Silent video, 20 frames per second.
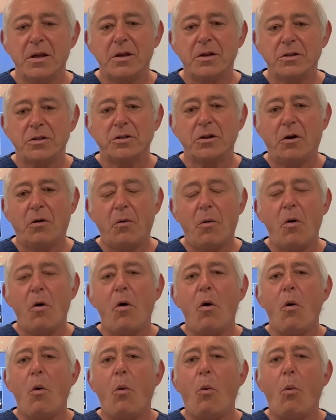So
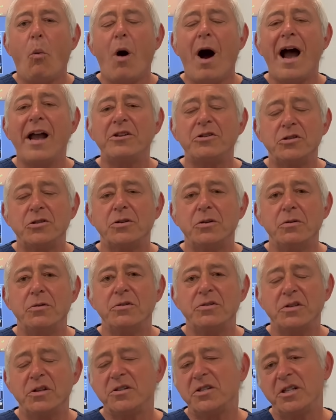why
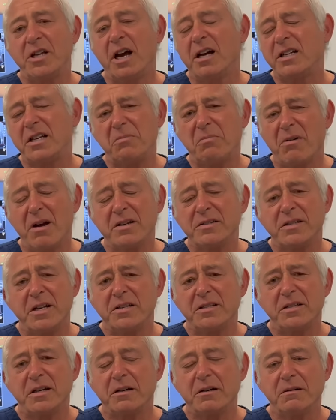choose the Scionti Prostate
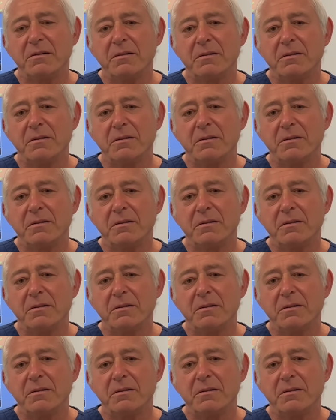Center?